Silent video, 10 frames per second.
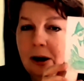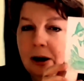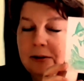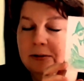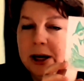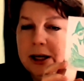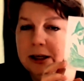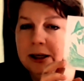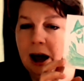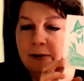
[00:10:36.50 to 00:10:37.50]

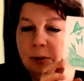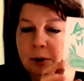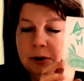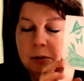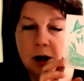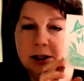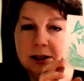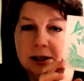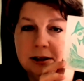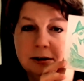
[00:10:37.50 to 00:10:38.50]
Inviting everyone who watches
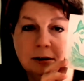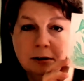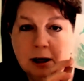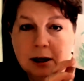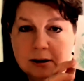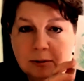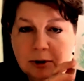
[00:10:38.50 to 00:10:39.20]
this to create some